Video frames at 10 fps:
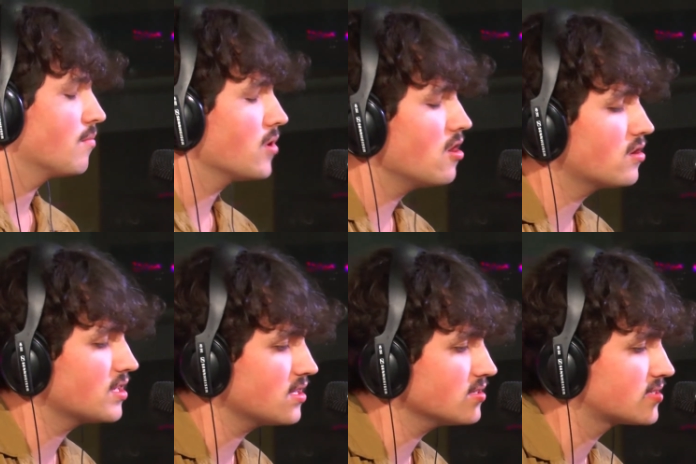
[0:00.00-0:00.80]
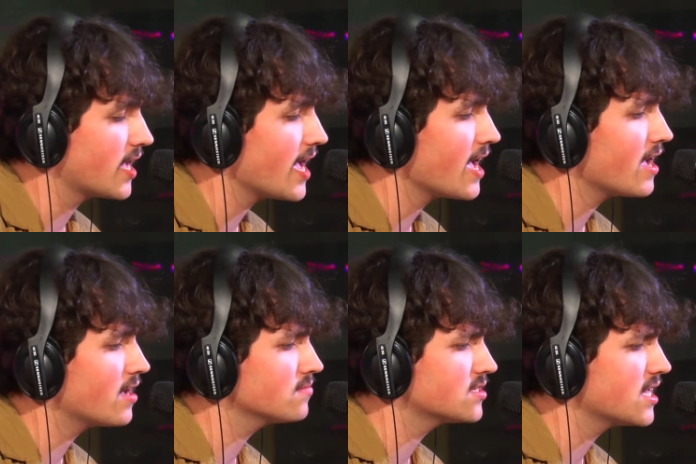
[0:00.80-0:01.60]
Broken
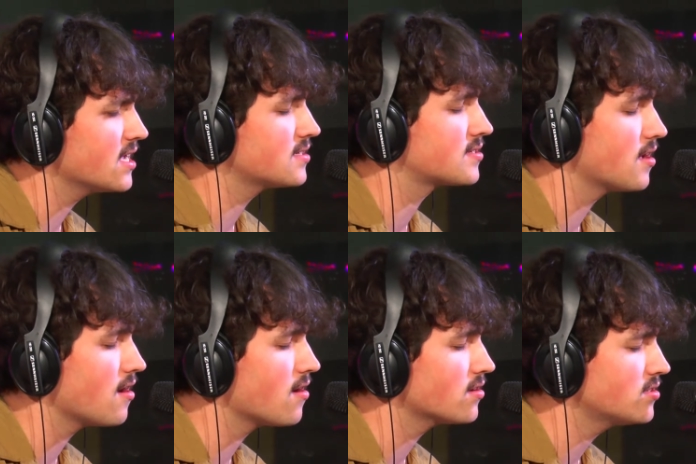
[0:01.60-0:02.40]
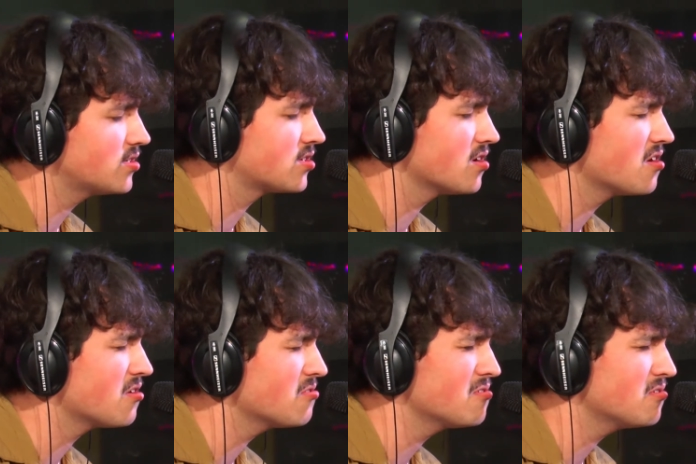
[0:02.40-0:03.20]
times, they start to show.